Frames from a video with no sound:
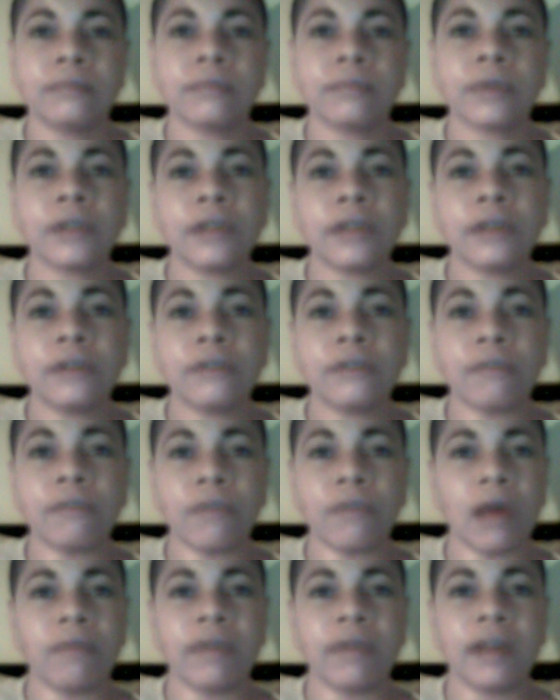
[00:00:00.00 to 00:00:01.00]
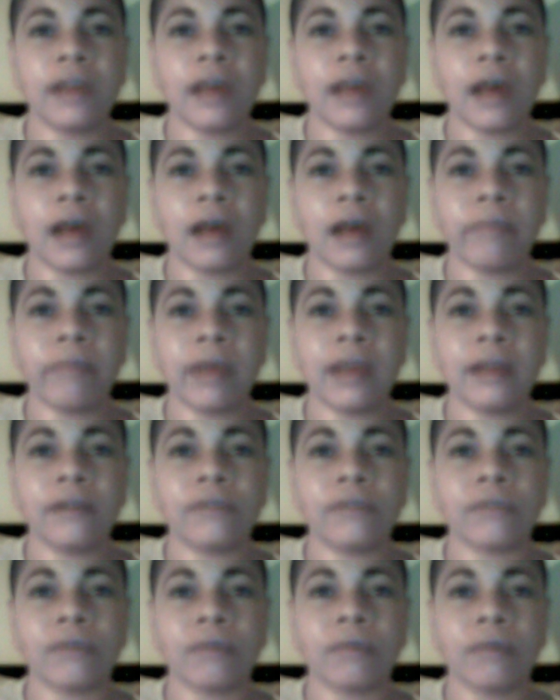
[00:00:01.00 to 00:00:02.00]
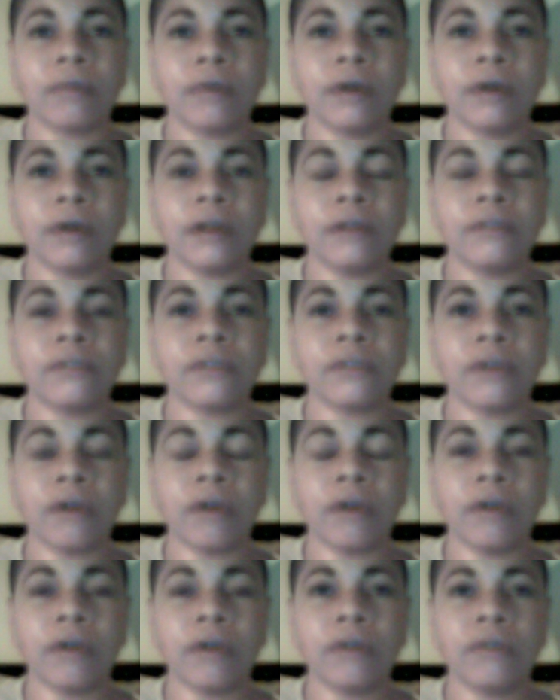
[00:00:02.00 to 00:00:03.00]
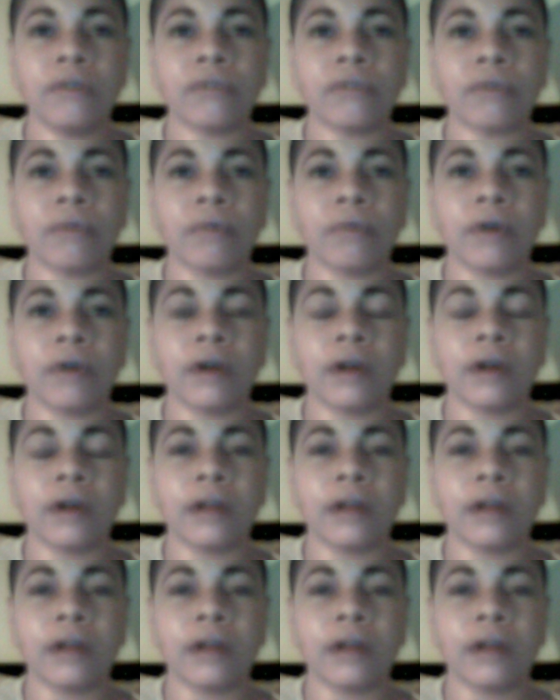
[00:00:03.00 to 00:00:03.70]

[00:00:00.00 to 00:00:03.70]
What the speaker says: please, if you have any comments or concerns, or